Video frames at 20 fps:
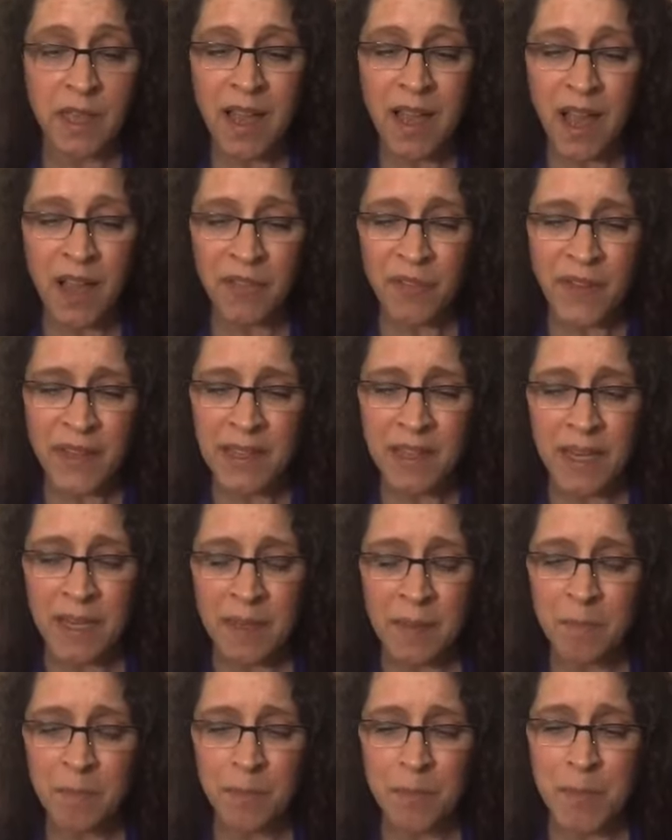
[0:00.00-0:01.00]
I feel
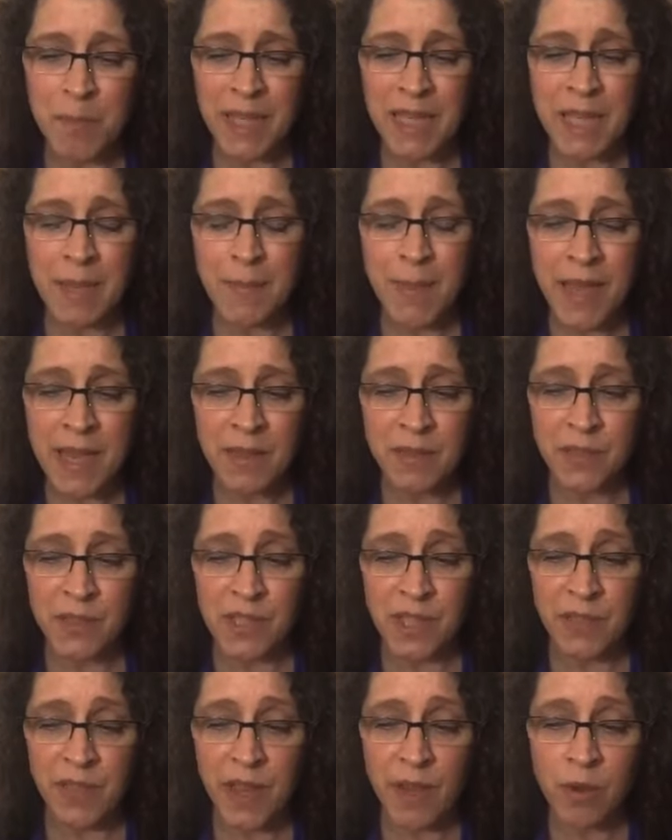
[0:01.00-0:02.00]
like Mickey
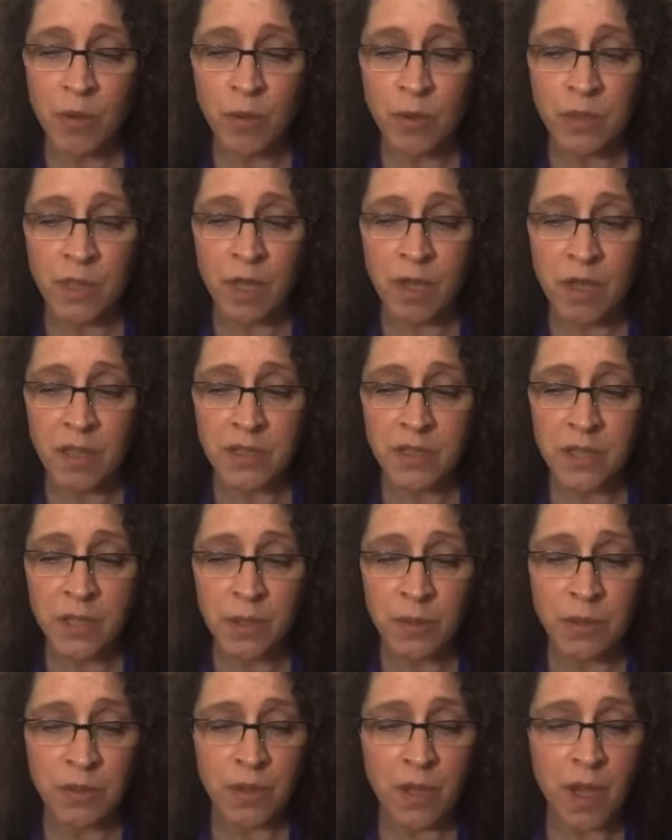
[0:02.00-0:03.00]
Mouse in that old
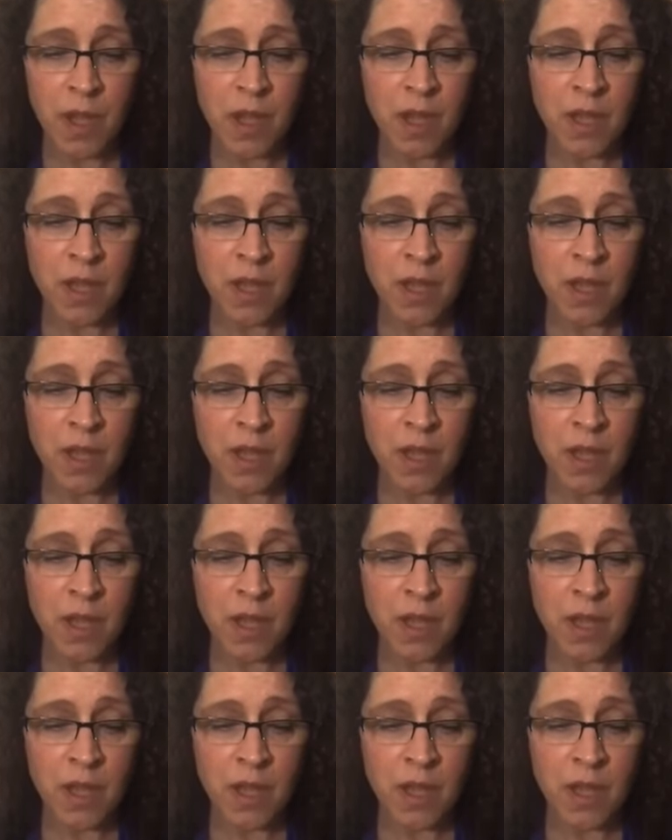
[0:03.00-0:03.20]
cartoon,